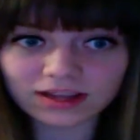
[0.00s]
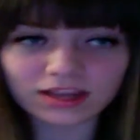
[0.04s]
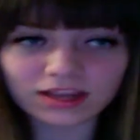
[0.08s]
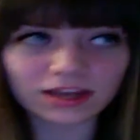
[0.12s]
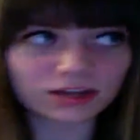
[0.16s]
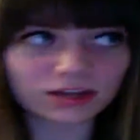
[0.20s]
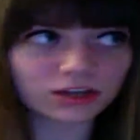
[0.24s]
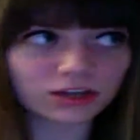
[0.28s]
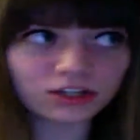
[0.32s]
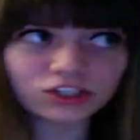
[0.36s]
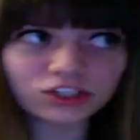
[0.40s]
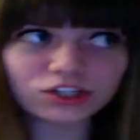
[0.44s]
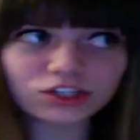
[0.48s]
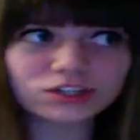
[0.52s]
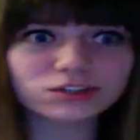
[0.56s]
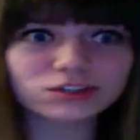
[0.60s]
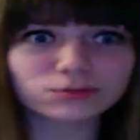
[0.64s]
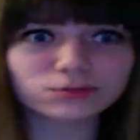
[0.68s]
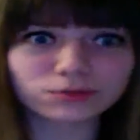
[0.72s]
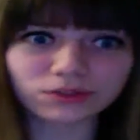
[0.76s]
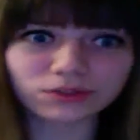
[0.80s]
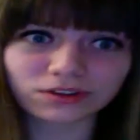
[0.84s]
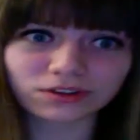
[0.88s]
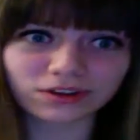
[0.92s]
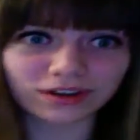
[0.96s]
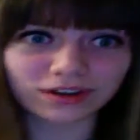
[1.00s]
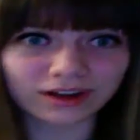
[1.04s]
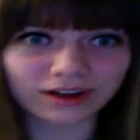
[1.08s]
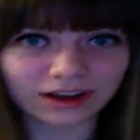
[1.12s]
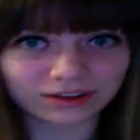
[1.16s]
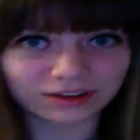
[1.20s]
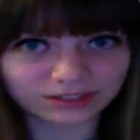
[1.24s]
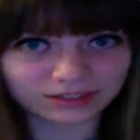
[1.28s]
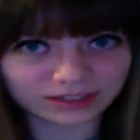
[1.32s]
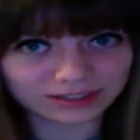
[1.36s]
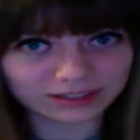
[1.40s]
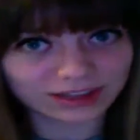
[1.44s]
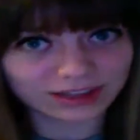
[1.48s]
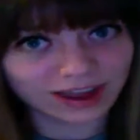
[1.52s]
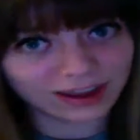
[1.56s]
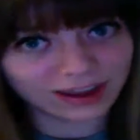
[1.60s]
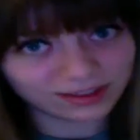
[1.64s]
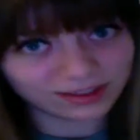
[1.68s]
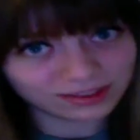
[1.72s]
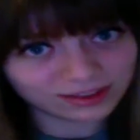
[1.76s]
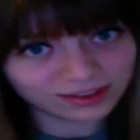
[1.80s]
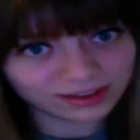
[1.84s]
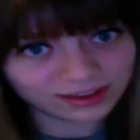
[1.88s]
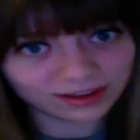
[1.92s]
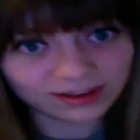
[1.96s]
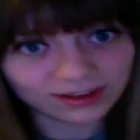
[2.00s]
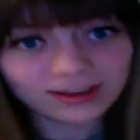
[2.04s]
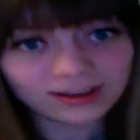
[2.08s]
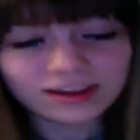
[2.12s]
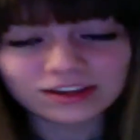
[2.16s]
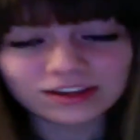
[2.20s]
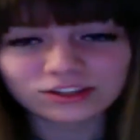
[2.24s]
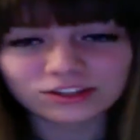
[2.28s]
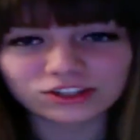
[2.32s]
and she does a really good analysis, I think.